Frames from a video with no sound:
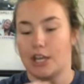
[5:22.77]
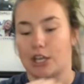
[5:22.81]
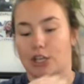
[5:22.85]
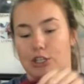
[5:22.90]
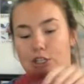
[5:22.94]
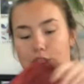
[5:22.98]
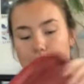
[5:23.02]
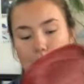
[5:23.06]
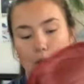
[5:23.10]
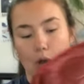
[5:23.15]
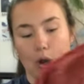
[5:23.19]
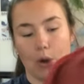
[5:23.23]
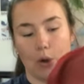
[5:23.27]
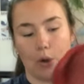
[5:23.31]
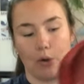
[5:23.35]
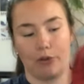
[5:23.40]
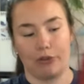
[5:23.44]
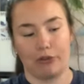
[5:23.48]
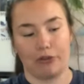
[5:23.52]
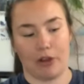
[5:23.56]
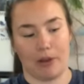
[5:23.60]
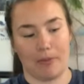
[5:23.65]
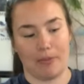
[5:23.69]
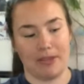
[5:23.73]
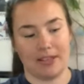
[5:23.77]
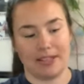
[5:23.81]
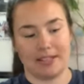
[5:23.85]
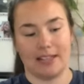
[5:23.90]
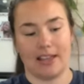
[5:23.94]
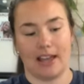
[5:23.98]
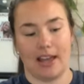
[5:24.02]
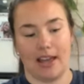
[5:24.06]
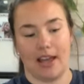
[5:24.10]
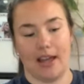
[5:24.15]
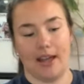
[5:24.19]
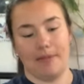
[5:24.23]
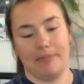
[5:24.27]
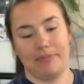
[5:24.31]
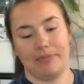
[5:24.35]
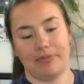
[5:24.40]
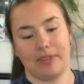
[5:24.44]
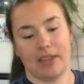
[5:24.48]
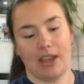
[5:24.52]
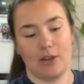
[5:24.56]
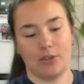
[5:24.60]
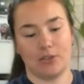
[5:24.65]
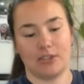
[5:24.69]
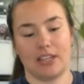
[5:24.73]
So from this
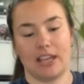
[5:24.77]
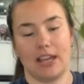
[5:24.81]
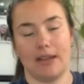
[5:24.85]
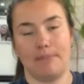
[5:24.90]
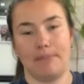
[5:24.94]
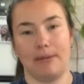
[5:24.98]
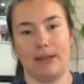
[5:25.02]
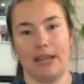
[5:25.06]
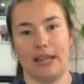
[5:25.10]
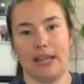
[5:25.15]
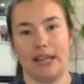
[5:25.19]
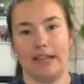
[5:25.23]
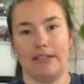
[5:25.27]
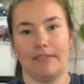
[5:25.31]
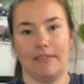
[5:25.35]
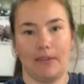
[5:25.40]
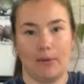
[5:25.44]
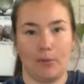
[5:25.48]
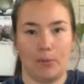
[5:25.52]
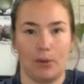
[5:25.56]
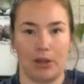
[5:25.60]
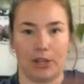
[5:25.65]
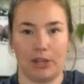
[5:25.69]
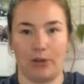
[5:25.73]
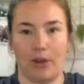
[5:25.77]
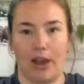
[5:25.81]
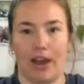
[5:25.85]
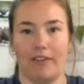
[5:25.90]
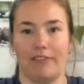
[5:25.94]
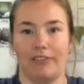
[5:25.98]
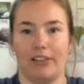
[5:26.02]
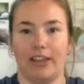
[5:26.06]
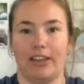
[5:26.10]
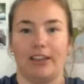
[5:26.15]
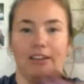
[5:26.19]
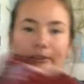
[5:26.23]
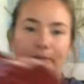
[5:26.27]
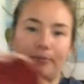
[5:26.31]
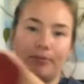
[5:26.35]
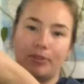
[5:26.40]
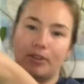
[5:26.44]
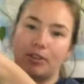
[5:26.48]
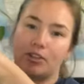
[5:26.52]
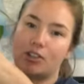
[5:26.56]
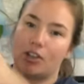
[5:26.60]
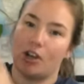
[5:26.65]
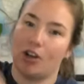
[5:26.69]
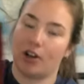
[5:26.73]
outside bit, when you have like
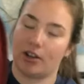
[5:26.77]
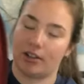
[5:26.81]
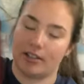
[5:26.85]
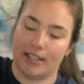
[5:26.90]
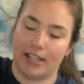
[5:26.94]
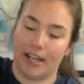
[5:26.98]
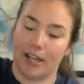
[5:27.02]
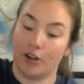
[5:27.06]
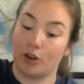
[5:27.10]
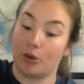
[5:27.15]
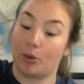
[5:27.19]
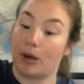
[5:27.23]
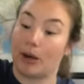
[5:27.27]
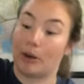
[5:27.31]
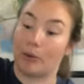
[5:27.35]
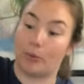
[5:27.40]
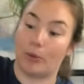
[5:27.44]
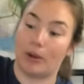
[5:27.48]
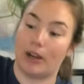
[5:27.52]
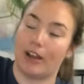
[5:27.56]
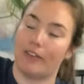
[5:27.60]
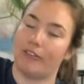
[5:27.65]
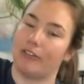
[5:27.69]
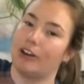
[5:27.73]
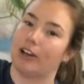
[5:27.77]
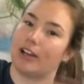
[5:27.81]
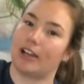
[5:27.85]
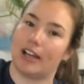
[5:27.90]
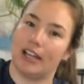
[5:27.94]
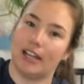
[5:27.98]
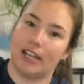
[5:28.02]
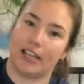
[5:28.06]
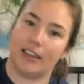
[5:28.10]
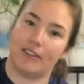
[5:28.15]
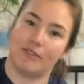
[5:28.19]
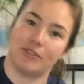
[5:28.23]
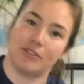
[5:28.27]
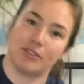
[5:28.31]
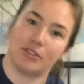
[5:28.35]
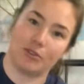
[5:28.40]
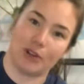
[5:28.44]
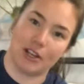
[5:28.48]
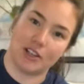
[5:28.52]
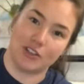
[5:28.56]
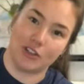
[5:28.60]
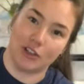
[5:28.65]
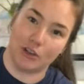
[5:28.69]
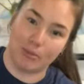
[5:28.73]
socks and underwear and whatever, it kind of gives the
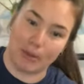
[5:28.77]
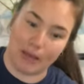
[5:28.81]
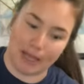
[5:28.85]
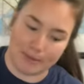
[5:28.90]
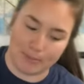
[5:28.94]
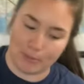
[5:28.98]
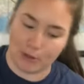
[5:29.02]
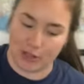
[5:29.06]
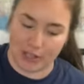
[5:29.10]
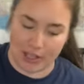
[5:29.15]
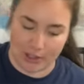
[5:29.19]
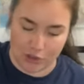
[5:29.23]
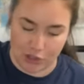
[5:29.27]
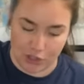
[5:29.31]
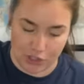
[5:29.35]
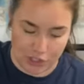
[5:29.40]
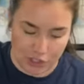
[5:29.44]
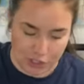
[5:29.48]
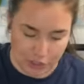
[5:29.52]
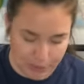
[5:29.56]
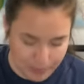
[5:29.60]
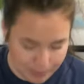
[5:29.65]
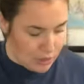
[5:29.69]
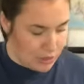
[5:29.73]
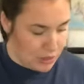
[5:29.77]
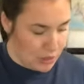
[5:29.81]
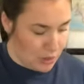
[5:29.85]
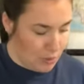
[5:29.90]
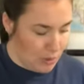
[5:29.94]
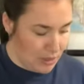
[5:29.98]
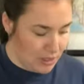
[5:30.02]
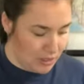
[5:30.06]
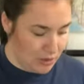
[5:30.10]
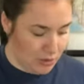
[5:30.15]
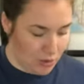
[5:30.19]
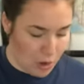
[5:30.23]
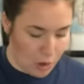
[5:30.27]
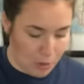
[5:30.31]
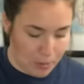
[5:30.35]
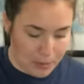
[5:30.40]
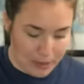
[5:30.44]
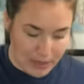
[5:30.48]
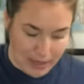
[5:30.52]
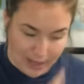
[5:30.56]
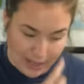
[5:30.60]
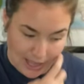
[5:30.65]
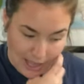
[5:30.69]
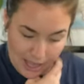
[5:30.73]
rest of your bag protection too. So once you
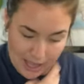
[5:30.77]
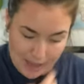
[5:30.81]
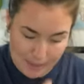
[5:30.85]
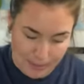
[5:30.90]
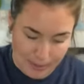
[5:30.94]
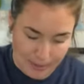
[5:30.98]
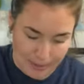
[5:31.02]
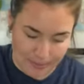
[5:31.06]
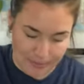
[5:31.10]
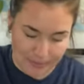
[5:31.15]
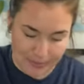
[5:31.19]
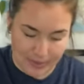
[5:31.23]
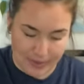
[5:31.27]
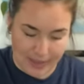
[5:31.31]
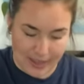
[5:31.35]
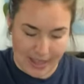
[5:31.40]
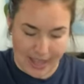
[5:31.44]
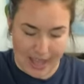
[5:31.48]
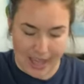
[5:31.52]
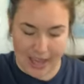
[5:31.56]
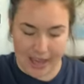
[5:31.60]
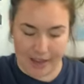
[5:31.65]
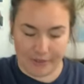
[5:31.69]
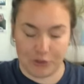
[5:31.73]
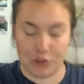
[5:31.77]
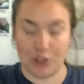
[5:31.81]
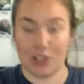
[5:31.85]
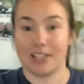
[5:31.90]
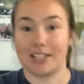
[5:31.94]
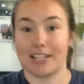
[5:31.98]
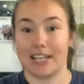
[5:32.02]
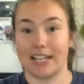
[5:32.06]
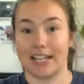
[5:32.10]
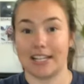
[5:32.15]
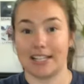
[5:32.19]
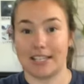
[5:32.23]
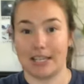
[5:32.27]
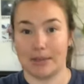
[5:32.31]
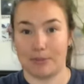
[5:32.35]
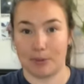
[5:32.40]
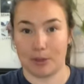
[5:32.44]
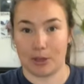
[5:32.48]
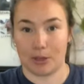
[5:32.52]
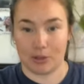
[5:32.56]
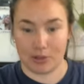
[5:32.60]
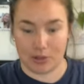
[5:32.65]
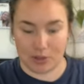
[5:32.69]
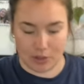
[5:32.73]
open it up, they have just like a
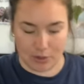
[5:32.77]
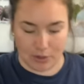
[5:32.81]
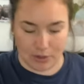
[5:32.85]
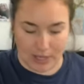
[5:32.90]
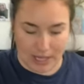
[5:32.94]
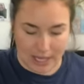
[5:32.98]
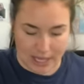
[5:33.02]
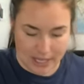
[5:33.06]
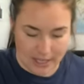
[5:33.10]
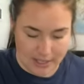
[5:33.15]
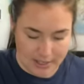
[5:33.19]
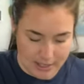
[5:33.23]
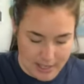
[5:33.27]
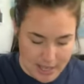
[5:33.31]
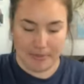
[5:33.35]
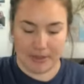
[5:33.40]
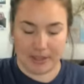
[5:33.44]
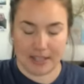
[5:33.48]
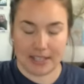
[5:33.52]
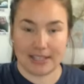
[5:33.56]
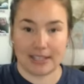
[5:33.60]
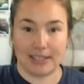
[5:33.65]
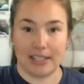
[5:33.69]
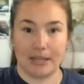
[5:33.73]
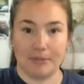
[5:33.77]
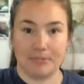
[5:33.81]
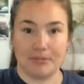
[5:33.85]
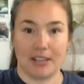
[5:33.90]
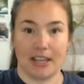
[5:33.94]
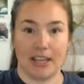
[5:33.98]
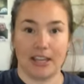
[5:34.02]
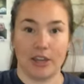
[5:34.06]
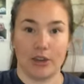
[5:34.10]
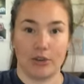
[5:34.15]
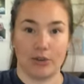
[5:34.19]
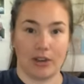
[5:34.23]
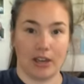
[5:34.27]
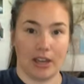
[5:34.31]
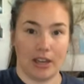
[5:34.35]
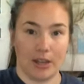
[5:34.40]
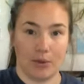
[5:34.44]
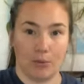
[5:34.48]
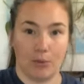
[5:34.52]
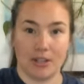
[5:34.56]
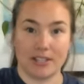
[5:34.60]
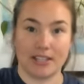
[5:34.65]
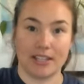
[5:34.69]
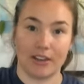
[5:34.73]
typical suitcase, and these clips that you
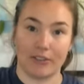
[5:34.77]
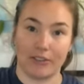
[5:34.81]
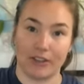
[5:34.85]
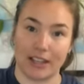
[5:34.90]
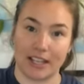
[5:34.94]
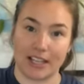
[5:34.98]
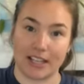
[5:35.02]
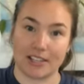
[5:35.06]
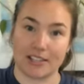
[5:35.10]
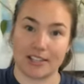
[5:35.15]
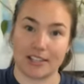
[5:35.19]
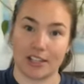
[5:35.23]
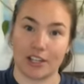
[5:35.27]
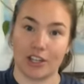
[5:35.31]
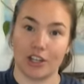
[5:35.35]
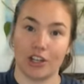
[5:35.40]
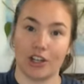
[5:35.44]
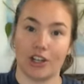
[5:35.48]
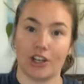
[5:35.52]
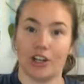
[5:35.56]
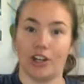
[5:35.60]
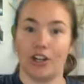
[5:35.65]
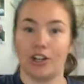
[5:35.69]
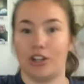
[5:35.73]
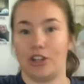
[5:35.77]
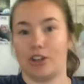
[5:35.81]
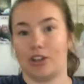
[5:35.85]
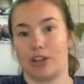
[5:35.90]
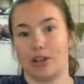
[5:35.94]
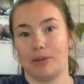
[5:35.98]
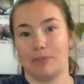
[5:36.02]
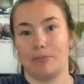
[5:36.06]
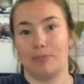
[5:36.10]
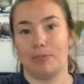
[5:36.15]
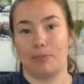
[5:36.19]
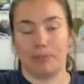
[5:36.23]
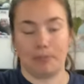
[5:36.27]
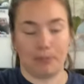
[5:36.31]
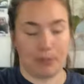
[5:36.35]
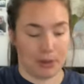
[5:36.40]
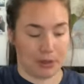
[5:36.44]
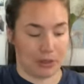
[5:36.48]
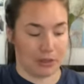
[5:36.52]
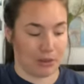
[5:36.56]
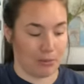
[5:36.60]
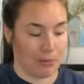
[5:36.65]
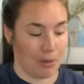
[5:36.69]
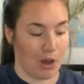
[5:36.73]
can, once everything's secured, you can
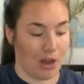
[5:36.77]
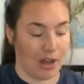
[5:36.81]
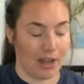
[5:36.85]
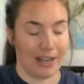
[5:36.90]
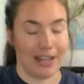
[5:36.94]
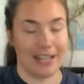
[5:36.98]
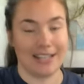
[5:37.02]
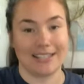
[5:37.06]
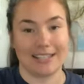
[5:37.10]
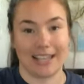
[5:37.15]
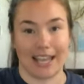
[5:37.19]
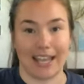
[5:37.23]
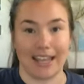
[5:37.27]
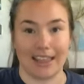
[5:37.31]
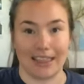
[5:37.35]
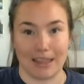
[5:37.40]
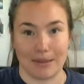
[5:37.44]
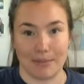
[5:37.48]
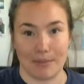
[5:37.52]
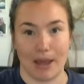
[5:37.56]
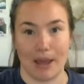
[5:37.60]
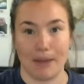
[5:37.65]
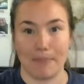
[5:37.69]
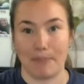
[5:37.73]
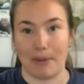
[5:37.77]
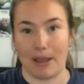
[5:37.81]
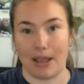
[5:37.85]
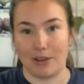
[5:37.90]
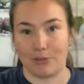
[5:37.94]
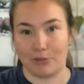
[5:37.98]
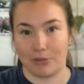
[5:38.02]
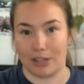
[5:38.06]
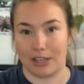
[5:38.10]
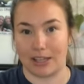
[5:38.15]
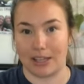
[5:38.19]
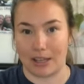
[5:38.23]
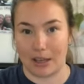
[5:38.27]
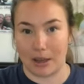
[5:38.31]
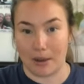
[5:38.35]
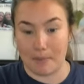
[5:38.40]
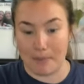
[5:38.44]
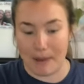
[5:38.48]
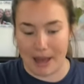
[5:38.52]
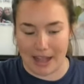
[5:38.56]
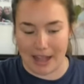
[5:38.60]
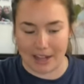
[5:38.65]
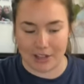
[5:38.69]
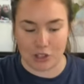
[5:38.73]
put them on and tighten them up and really
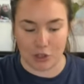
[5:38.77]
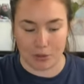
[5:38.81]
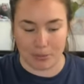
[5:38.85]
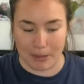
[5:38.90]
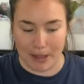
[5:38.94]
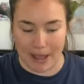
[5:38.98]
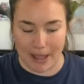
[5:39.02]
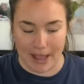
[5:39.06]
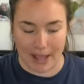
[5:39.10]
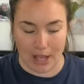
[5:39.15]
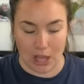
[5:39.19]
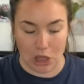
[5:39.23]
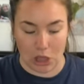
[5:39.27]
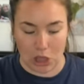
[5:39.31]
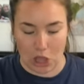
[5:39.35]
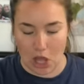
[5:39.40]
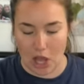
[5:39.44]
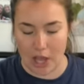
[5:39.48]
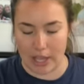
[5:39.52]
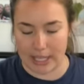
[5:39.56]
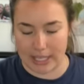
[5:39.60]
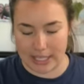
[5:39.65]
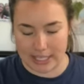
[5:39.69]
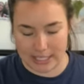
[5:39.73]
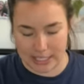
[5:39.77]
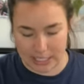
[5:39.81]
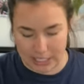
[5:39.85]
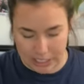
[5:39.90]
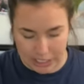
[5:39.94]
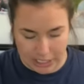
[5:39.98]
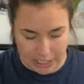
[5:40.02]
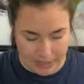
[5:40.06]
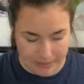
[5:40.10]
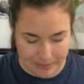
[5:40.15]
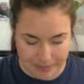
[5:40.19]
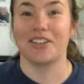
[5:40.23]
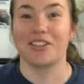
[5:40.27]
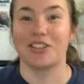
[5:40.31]
compact your bag a lot easier.